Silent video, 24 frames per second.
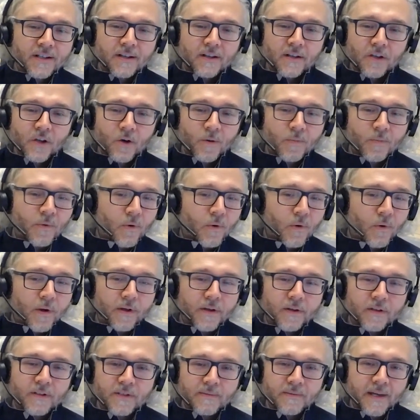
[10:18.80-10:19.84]
global
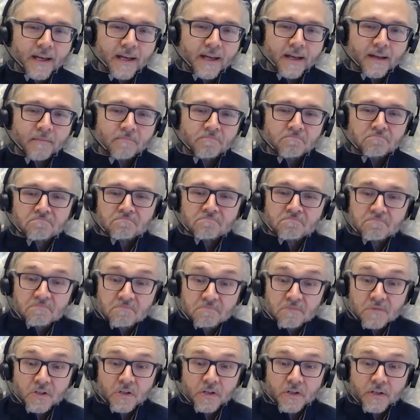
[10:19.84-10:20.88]
oil demand
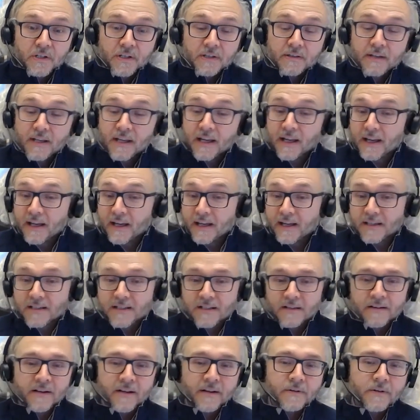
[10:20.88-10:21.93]
could get hit
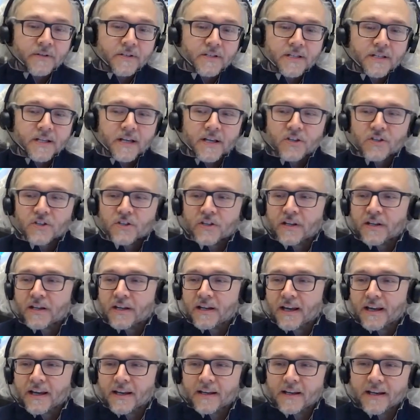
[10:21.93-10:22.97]
during a recession,
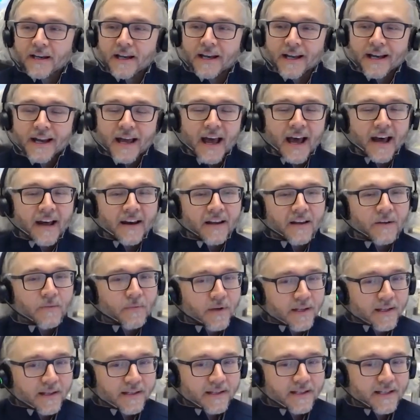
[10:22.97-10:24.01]
and kind of how do you
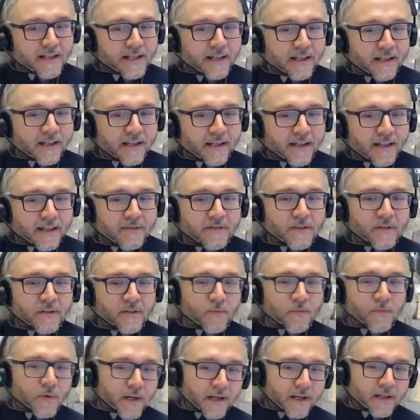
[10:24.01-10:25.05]
read the tea leaves on
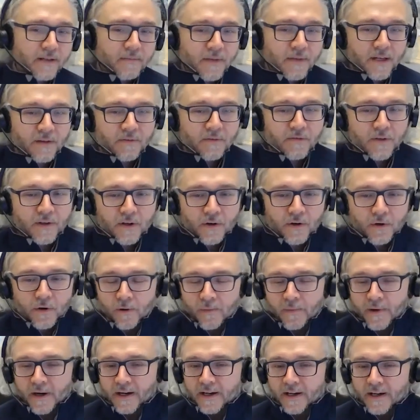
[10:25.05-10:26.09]
what it could mean for the oil
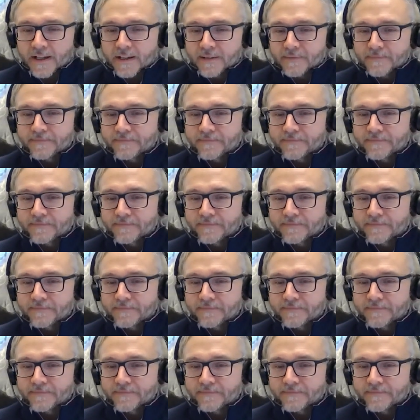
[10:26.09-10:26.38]
market?